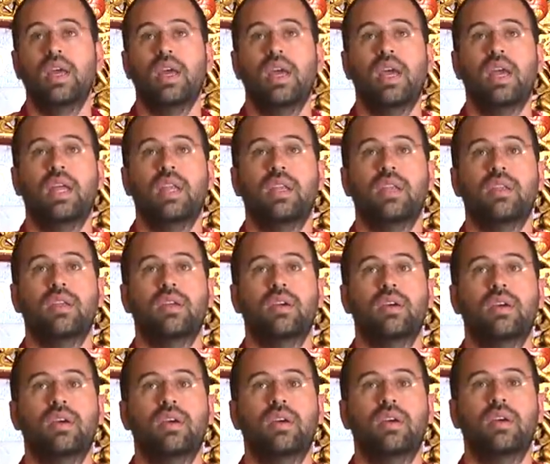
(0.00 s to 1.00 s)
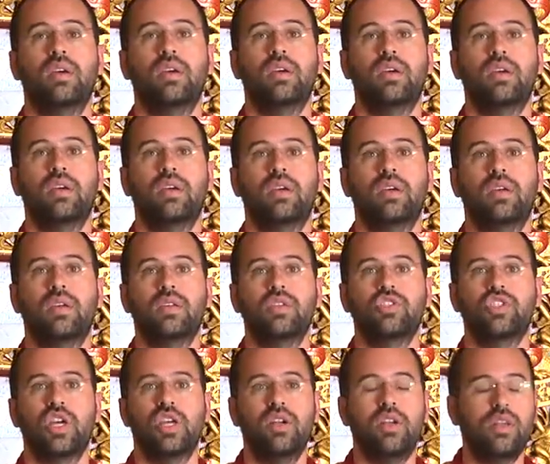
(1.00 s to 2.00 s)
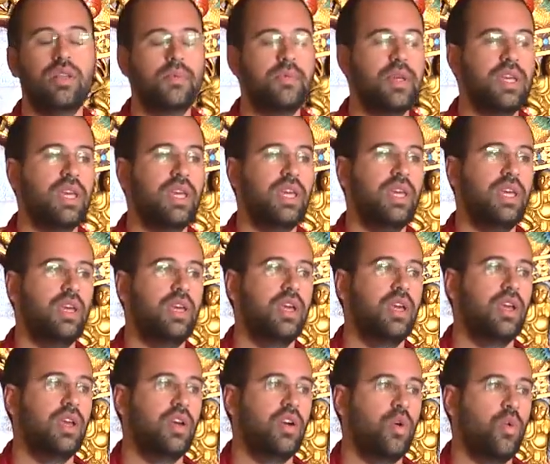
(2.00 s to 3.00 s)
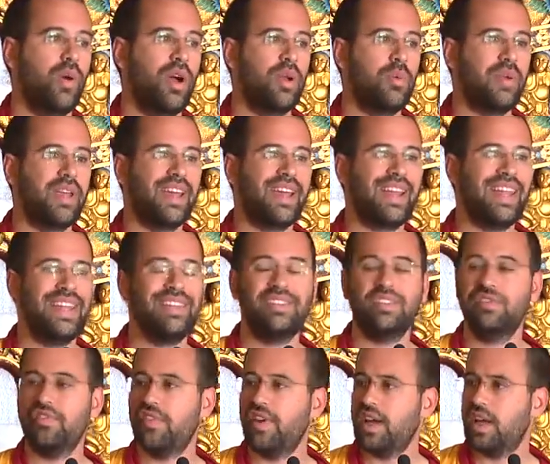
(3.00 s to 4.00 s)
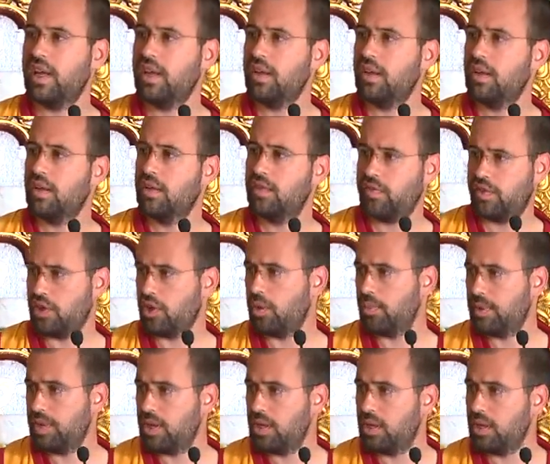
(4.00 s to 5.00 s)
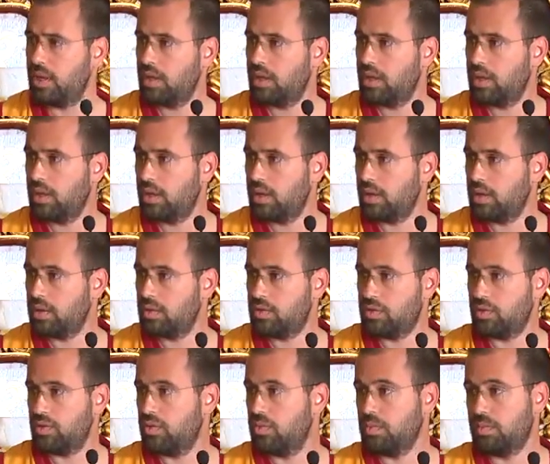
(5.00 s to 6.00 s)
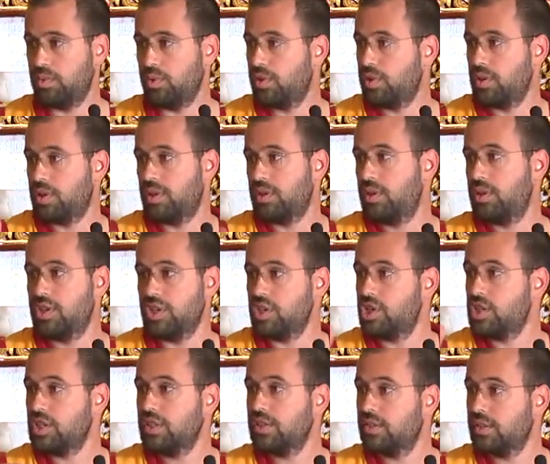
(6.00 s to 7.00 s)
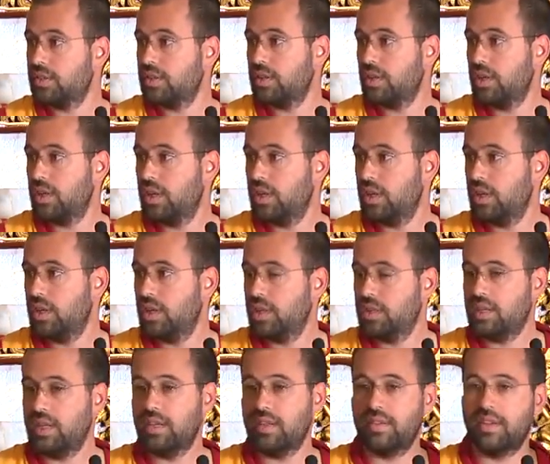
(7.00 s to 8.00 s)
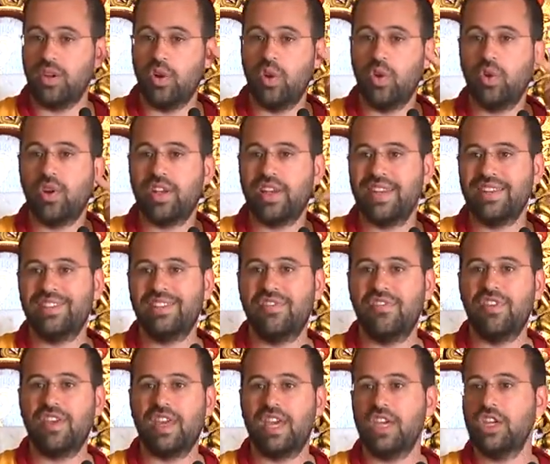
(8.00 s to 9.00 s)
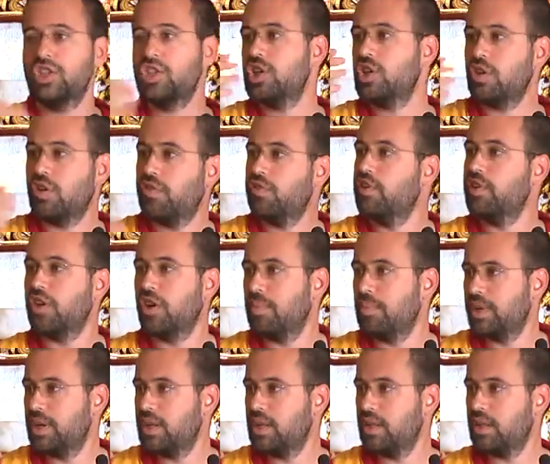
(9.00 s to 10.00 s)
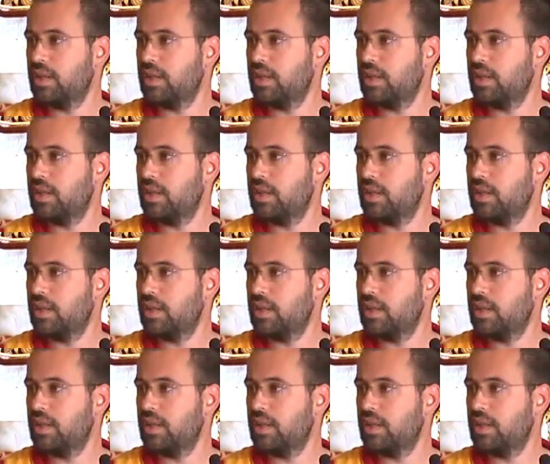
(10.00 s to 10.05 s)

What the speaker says: And generally speaking, when we classify phenomena through Buddhist teachings, there is the whole classification of phenomena.